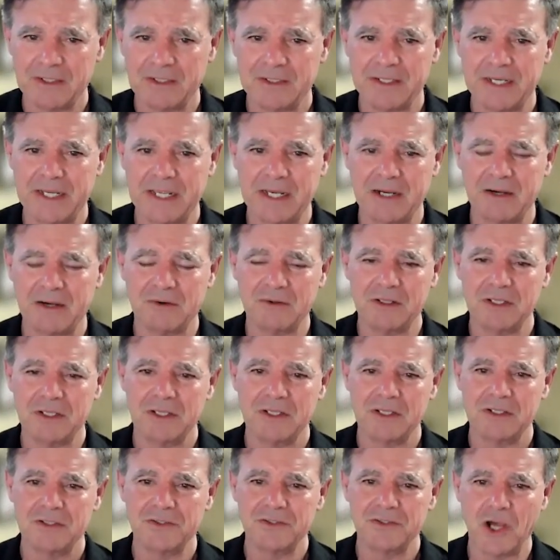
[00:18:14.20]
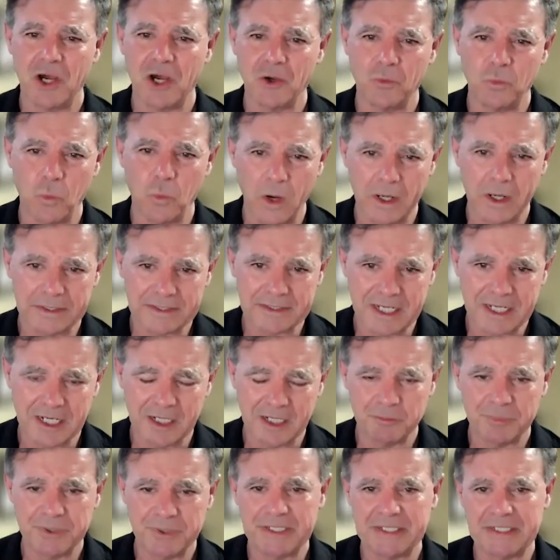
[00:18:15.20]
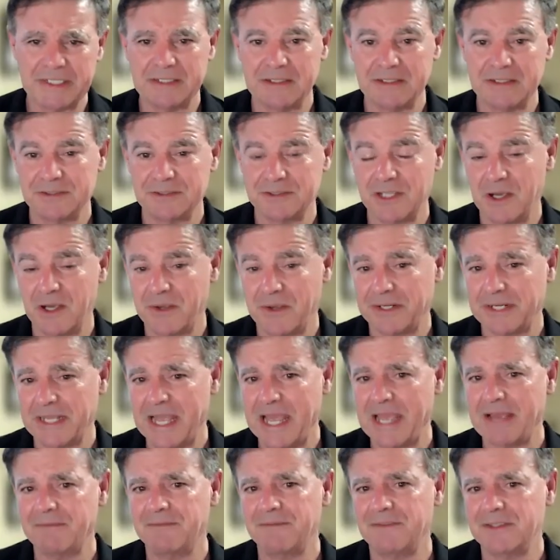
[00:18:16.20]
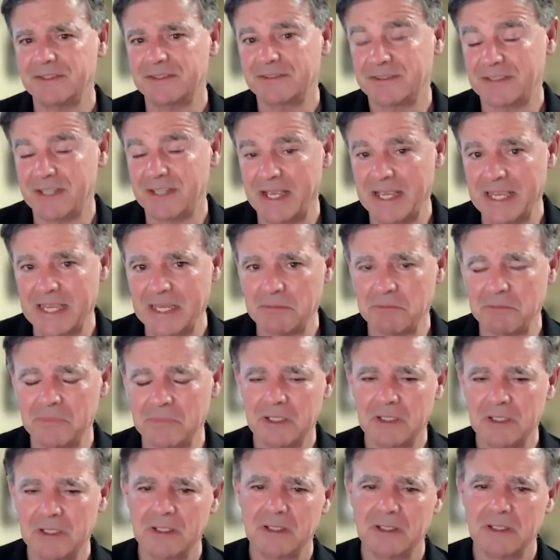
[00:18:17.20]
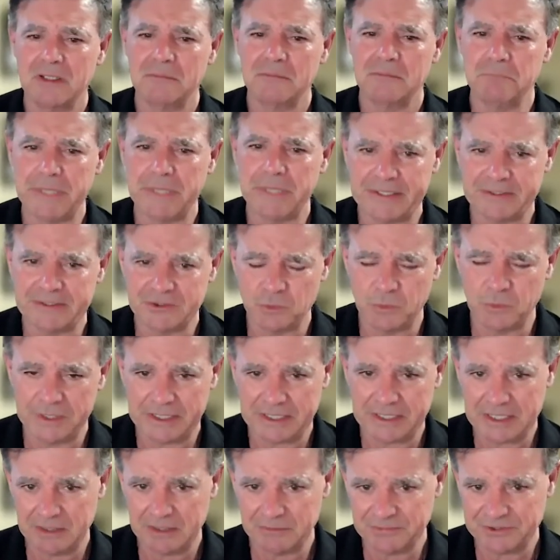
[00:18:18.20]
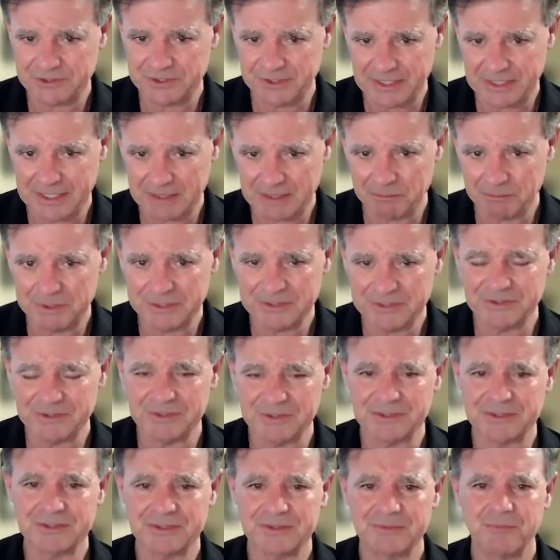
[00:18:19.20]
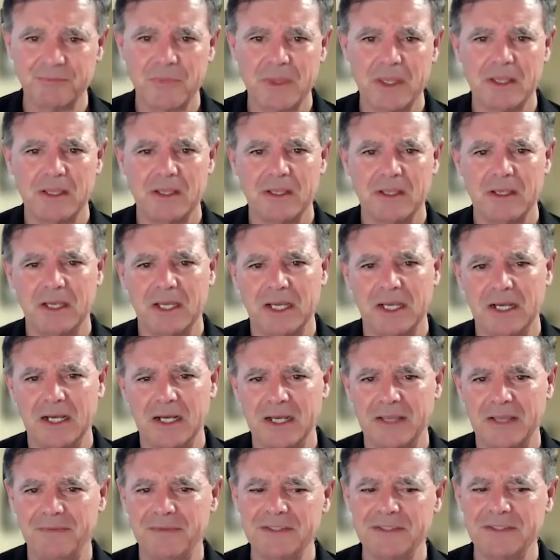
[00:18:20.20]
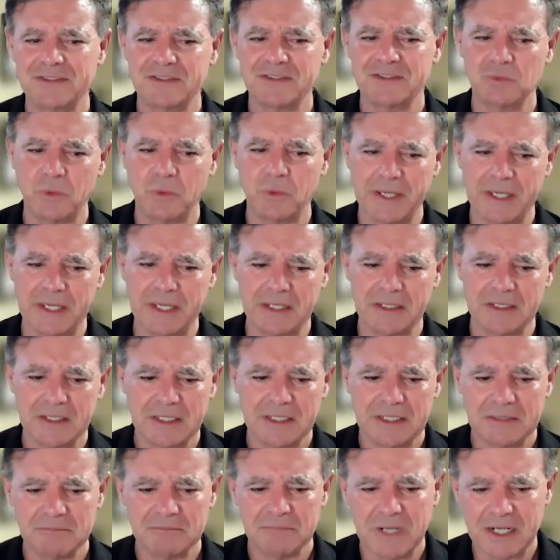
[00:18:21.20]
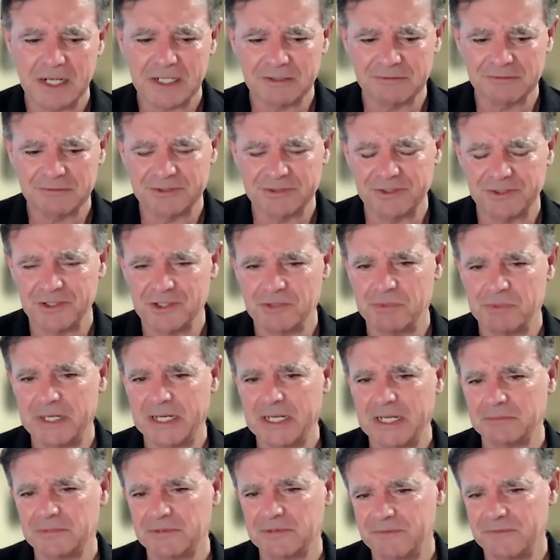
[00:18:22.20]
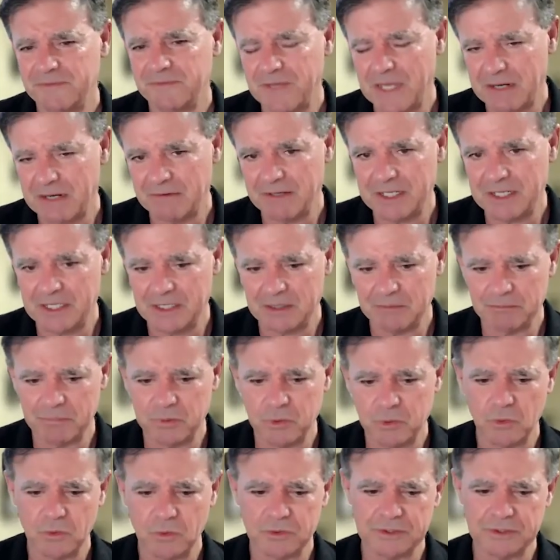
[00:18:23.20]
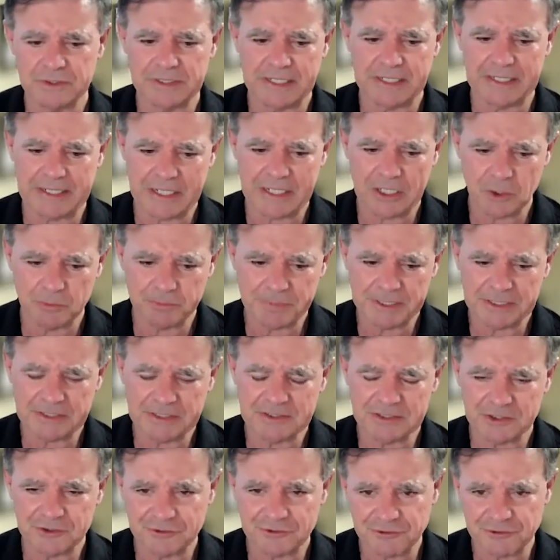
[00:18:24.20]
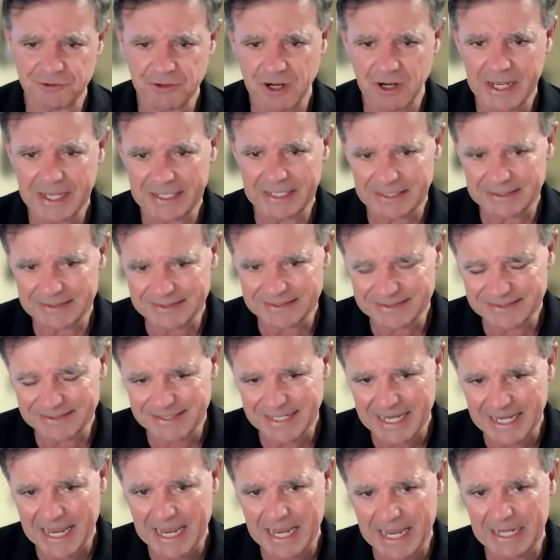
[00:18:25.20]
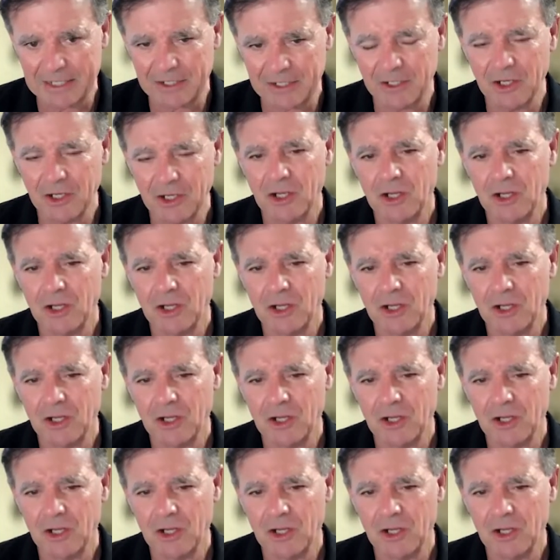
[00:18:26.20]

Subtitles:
Now, no one company is going to have the same mix when it comes to their business. And this is where market research becomes very important in helping to try and understand